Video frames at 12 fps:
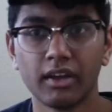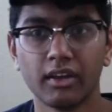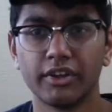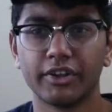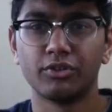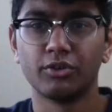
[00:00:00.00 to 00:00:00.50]

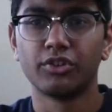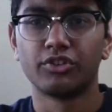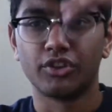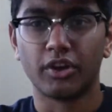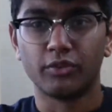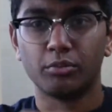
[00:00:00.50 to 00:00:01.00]
Like, you know the
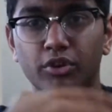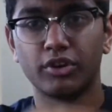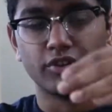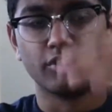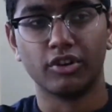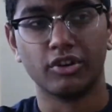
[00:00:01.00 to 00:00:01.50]
stuff you put in
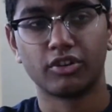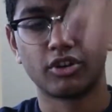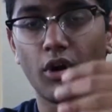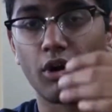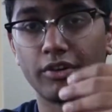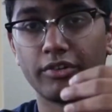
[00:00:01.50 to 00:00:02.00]
your car,